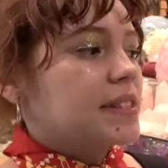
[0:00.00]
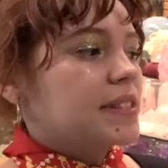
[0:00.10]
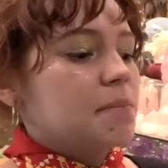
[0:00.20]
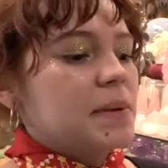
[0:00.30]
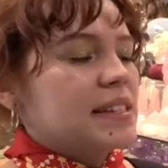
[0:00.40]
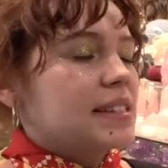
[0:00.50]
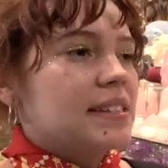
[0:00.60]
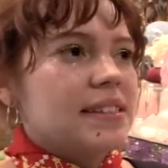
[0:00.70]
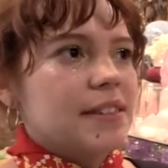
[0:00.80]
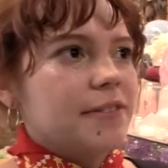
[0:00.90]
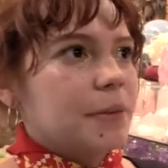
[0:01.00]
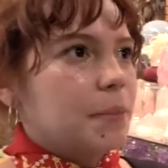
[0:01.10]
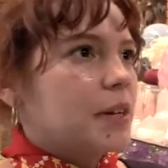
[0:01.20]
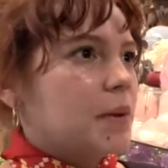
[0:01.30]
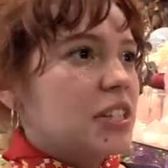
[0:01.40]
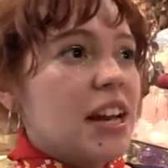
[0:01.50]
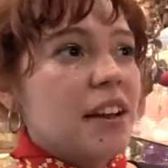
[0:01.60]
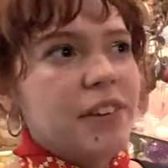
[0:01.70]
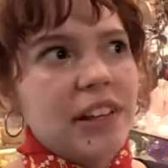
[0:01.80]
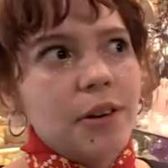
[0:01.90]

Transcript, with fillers: This is the busy season for pretty much every